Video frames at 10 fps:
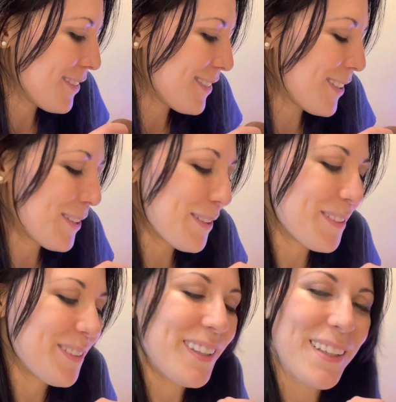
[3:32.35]

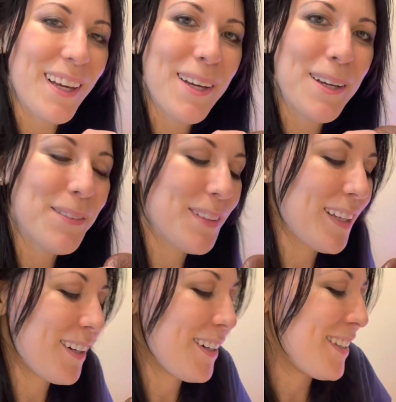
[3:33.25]
So, yum,
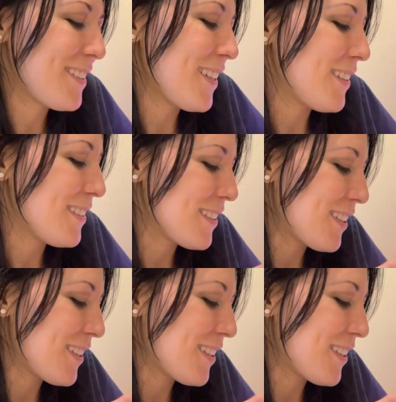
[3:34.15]
that already sounds